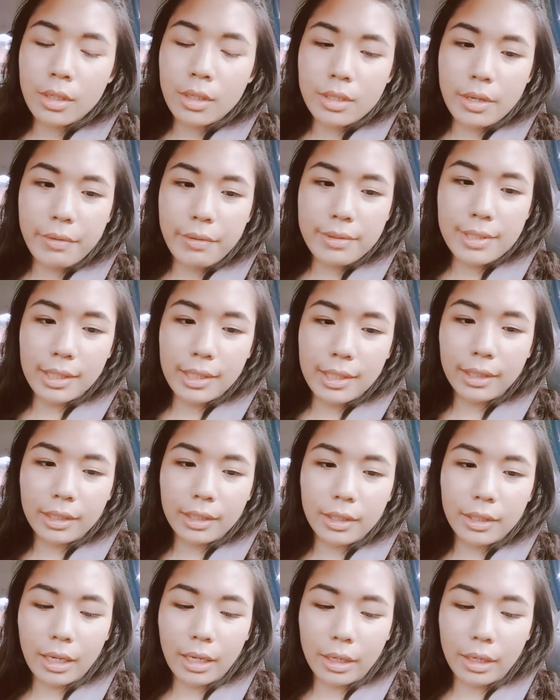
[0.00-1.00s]
So I was
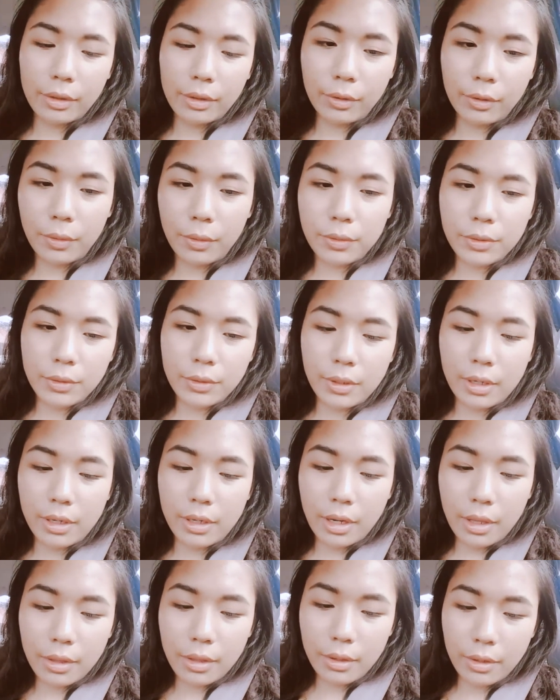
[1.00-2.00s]
thinking I could go to
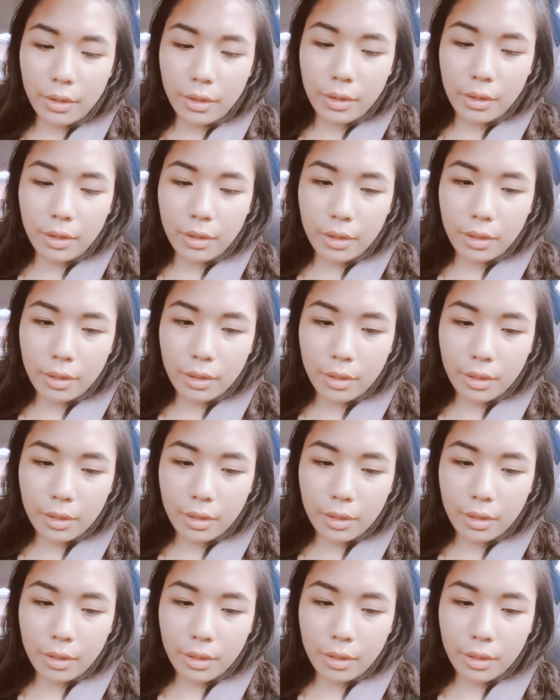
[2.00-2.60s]
another